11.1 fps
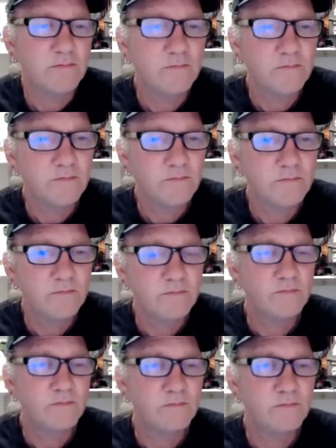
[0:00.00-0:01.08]

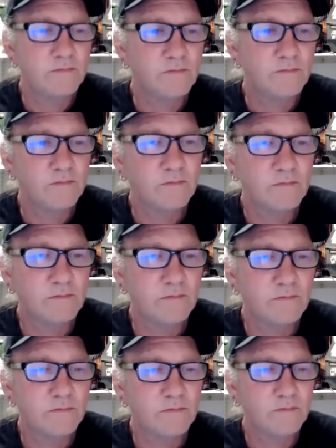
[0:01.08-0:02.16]

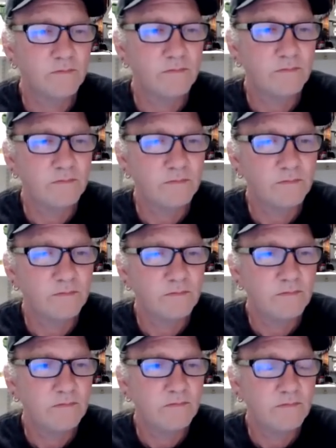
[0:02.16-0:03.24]

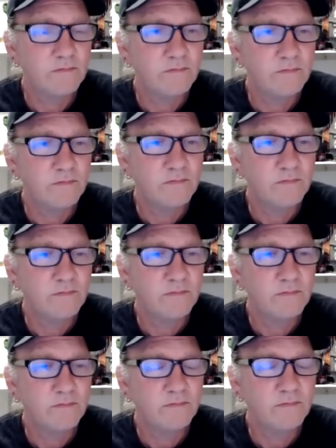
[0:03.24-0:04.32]

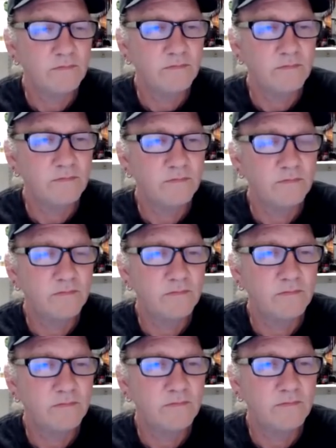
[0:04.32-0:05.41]

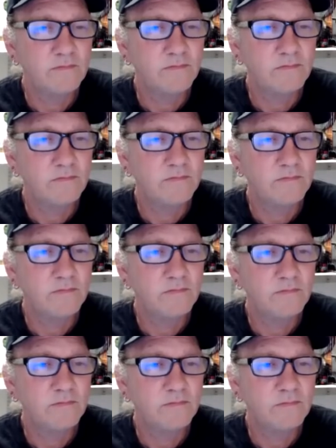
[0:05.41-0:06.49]

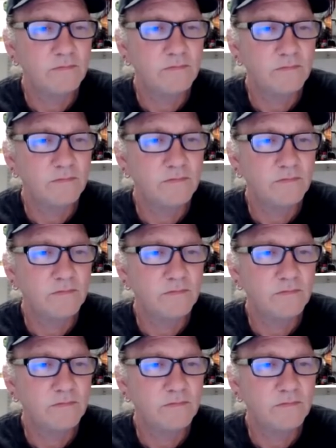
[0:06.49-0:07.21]
(silent)